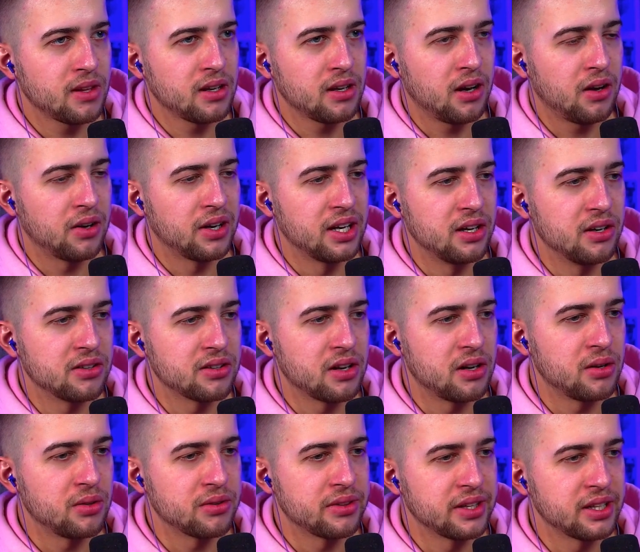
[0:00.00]
Oh, he heard the
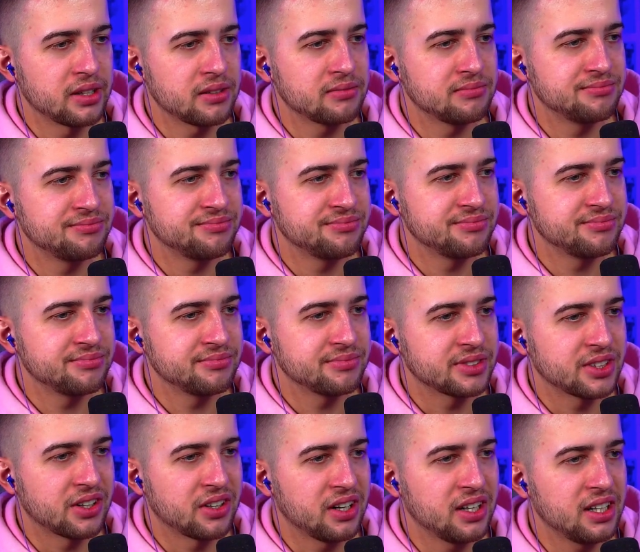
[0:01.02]
whole thing?
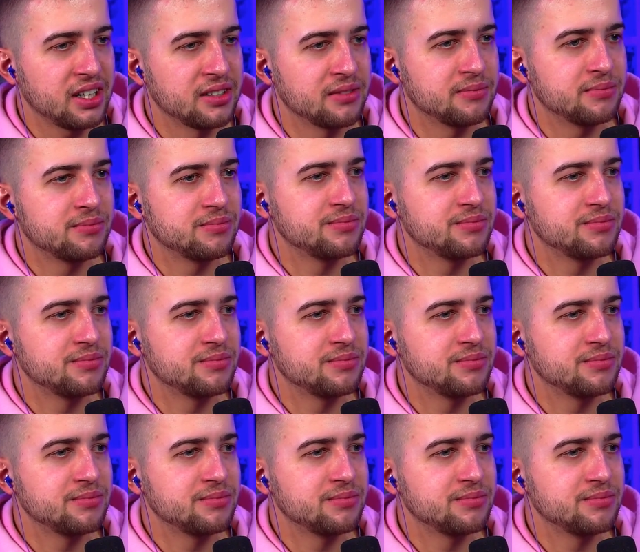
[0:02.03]
Great.